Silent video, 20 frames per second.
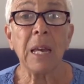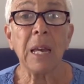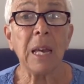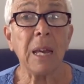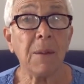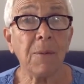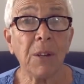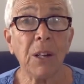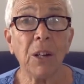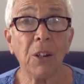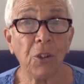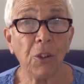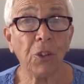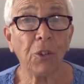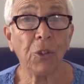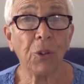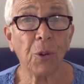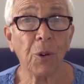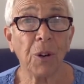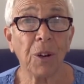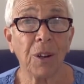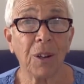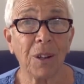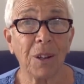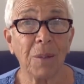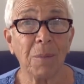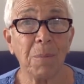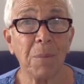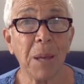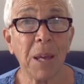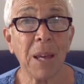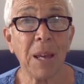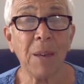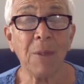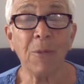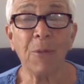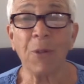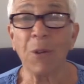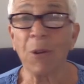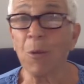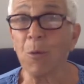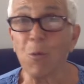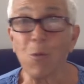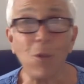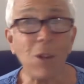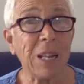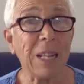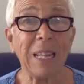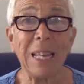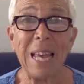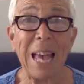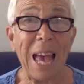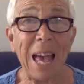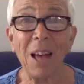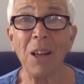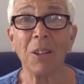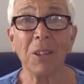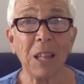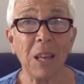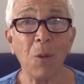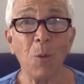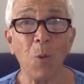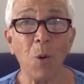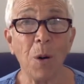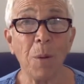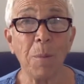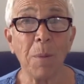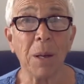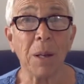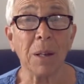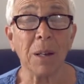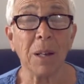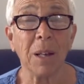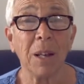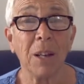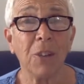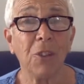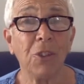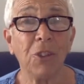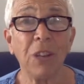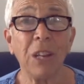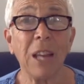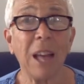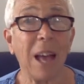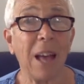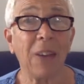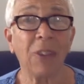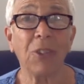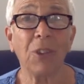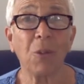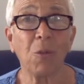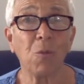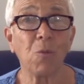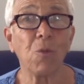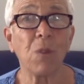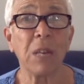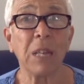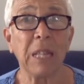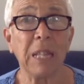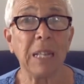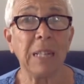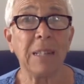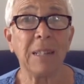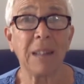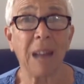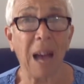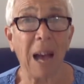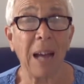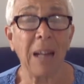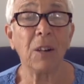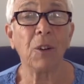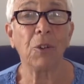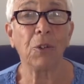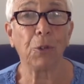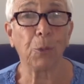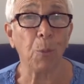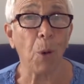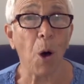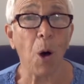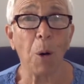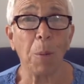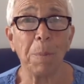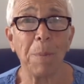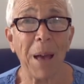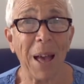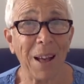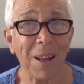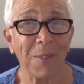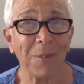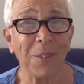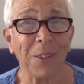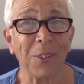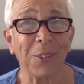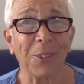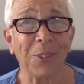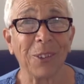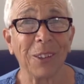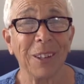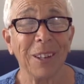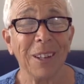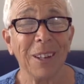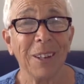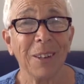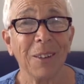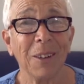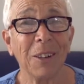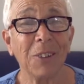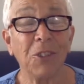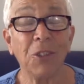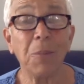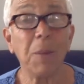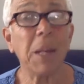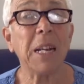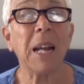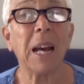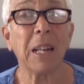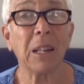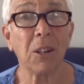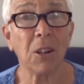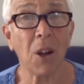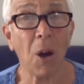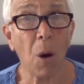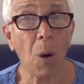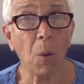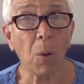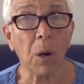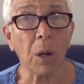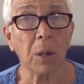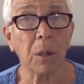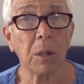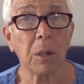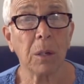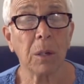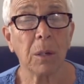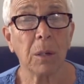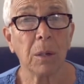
Even a disorder can be, for a really healthy woman, she has a really tight or small pelvis. Right? She may not know it,